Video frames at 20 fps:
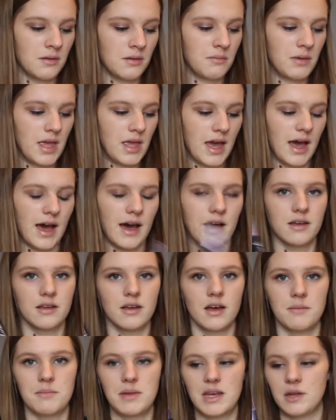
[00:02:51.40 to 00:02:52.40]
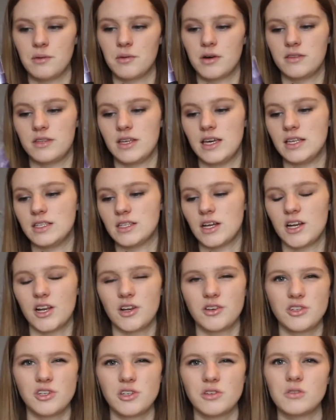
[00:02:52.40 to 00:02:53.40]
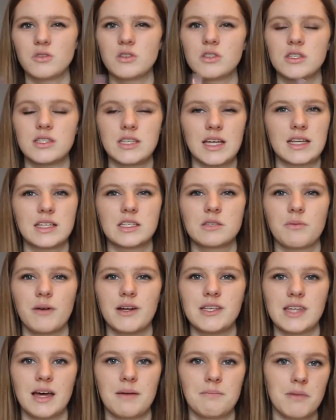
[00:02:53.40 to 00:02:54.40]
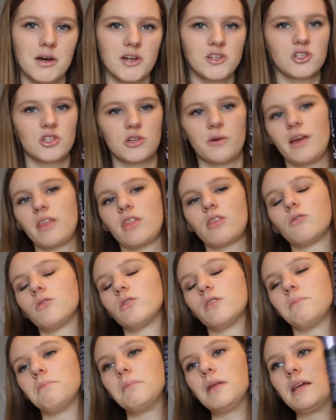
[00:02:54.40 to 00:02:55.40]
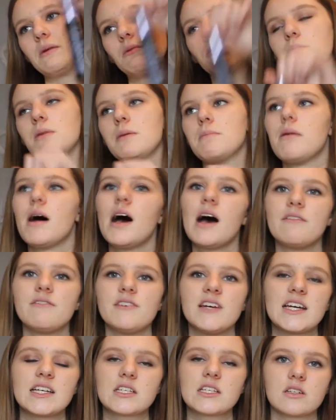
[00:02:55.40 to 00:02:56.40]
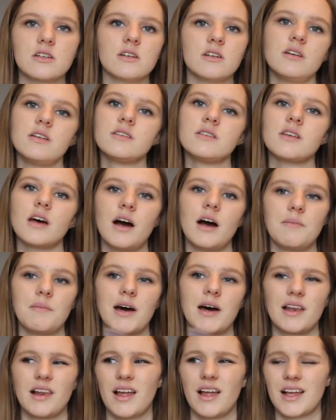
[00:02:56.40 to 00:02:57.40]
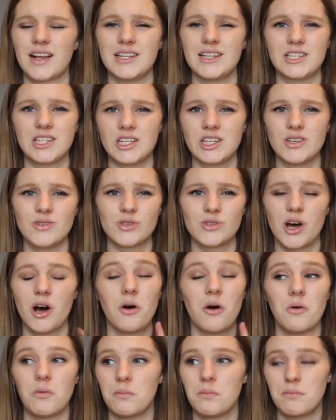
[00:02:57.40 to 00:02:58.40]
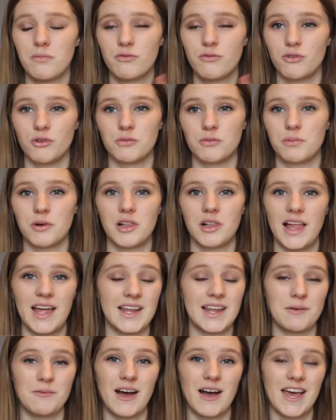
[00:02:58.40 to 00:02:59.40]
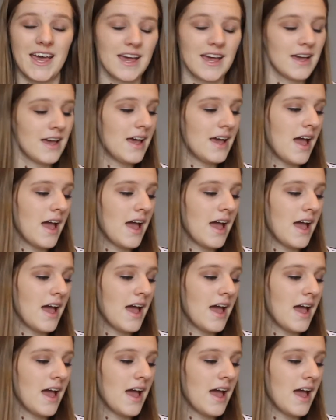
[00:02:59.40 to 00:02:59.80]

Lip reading: But yeah, a mini one of these. I don't use setting sprays that much, so I thought the mini would be perfect because I'm unlikely to use a whole full bottle anyway.